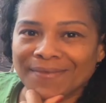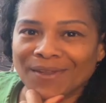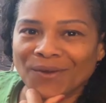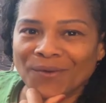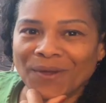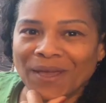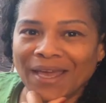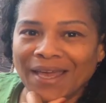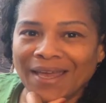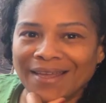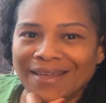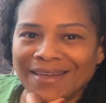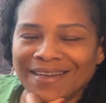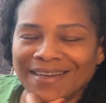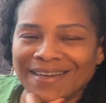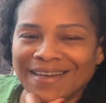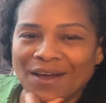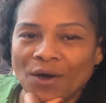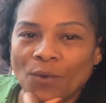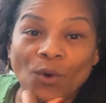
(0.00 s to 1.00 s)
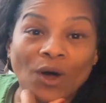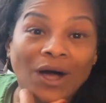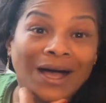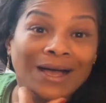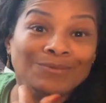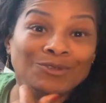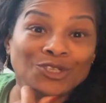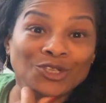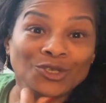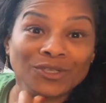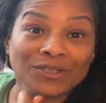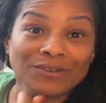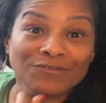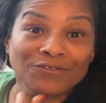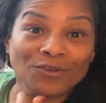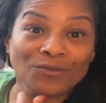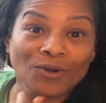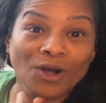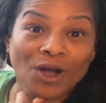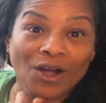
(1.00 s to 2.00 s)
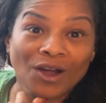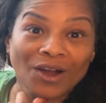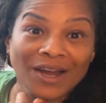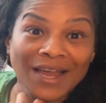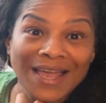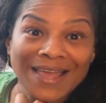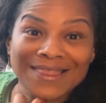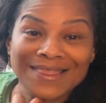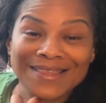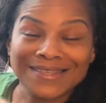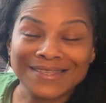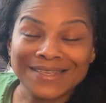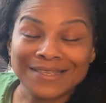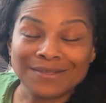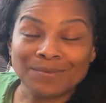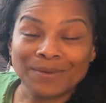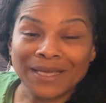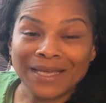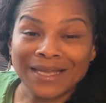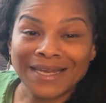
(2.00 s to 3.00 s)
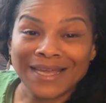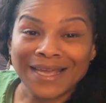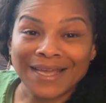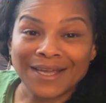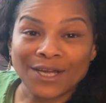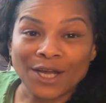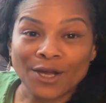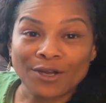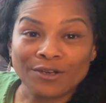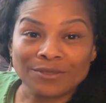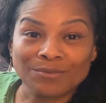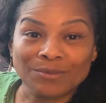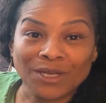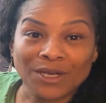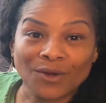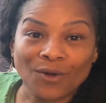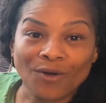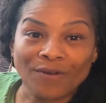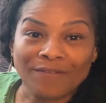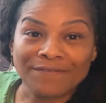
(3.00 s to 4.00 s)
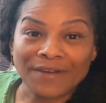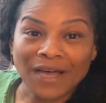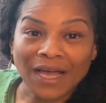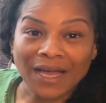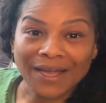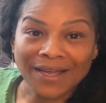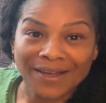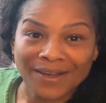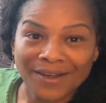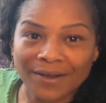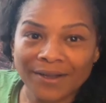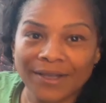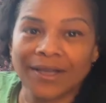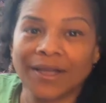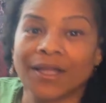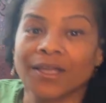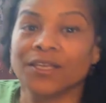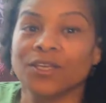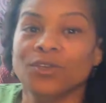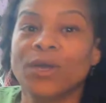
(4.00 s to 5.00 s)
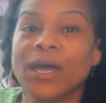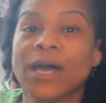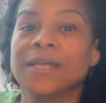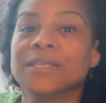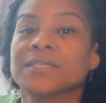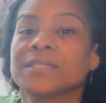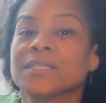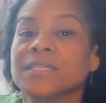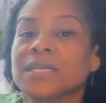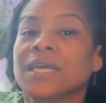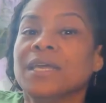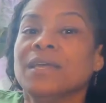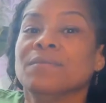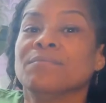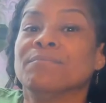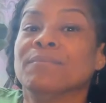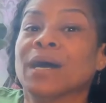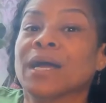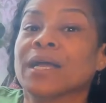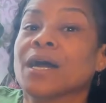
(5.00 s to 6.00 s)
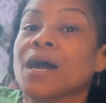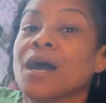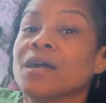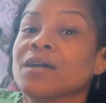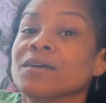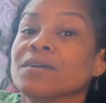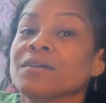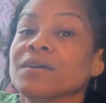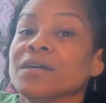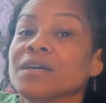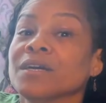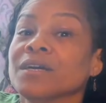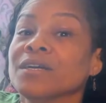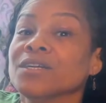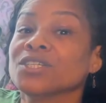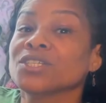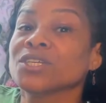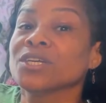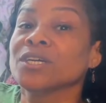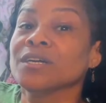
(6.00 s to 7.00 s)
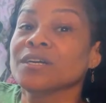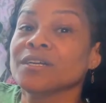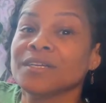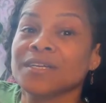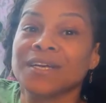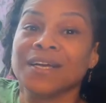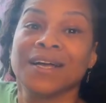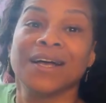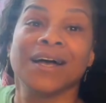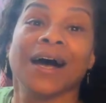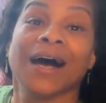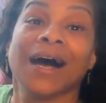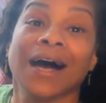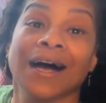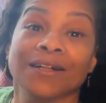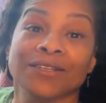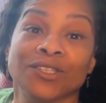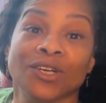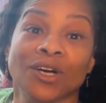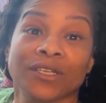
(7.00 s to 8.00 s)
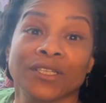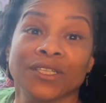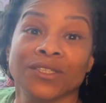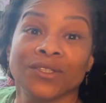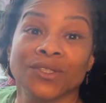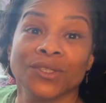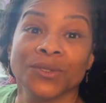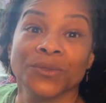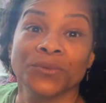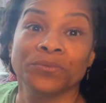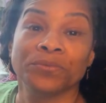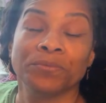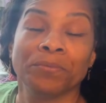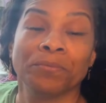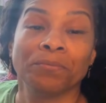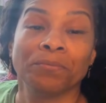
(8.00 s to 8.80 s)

Okay? Well, I'm Shirley Farrar, and this has been Encouragement on Fire. You guys see my Conqueror shirt. I'll talk to you soon.